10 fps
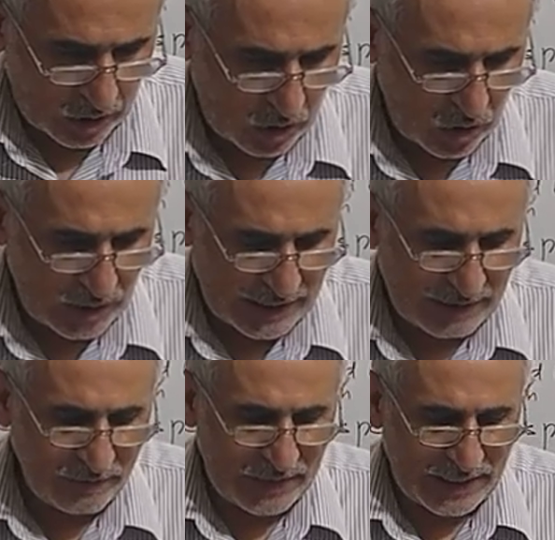
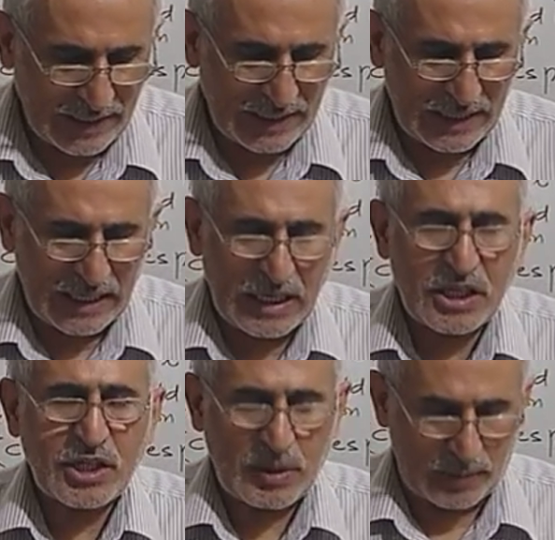only when
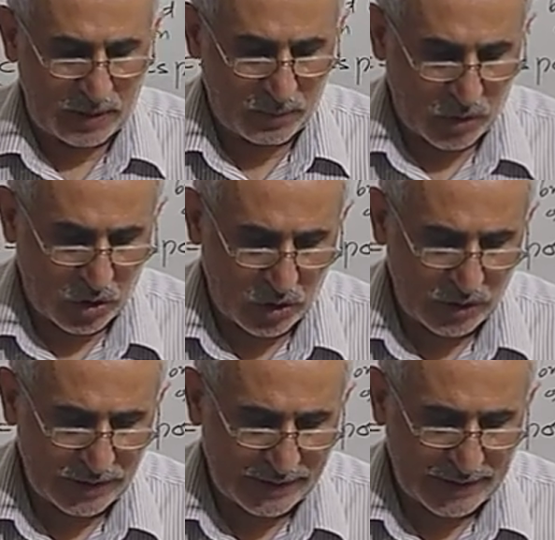each double
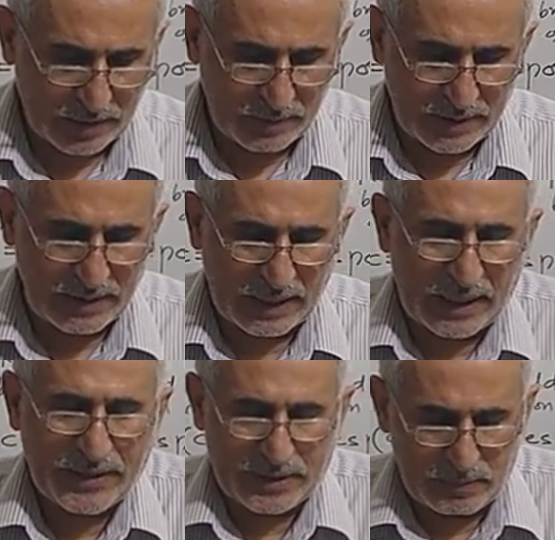bond carbon
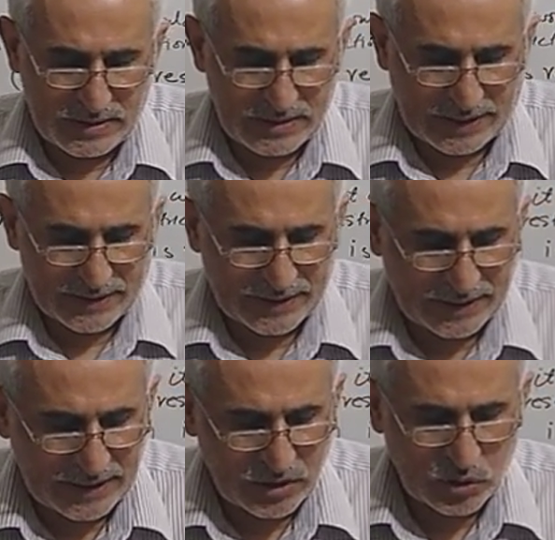atom is
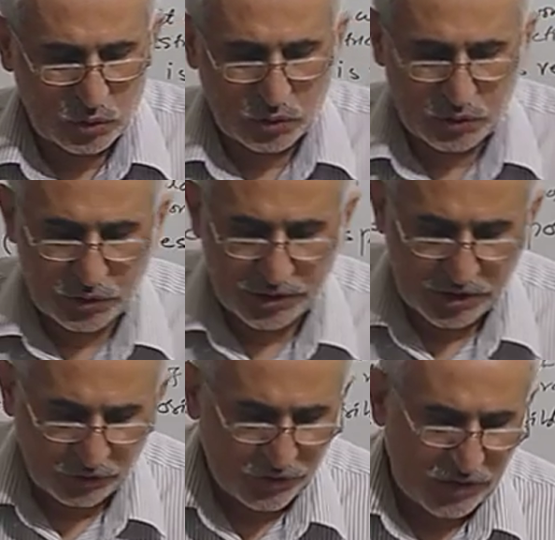attached to
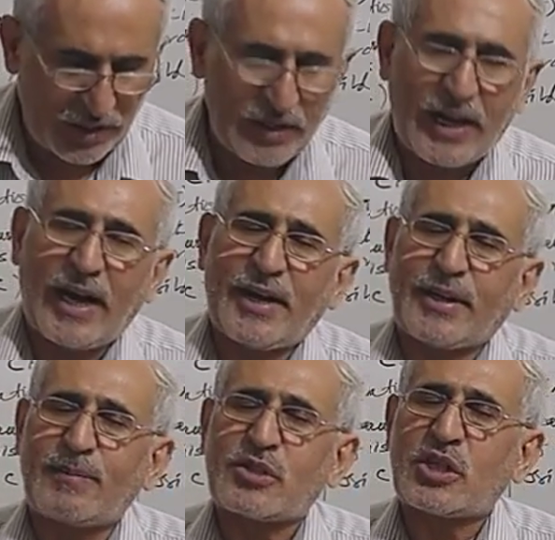different
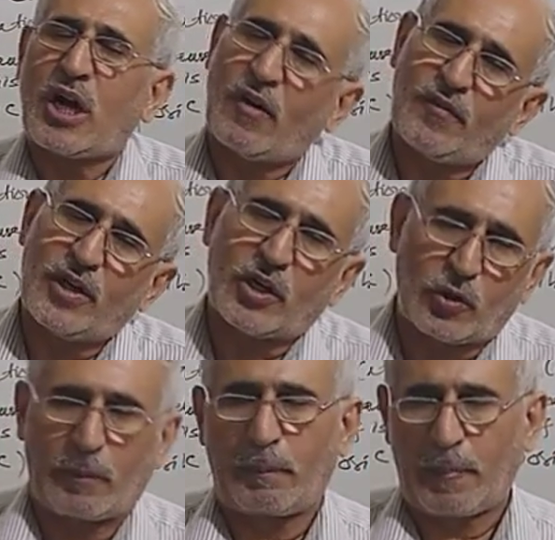atoms of the
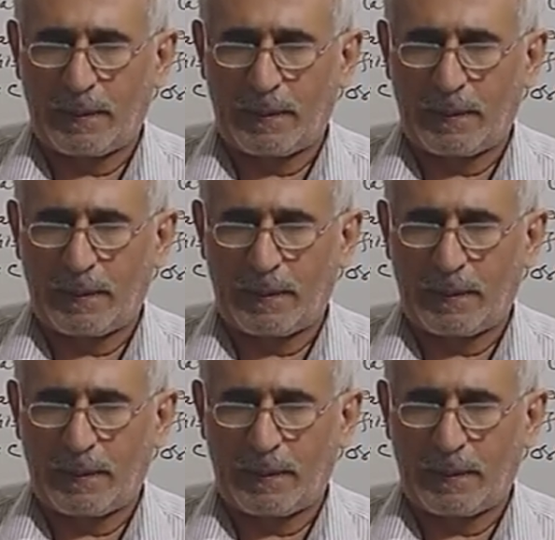group.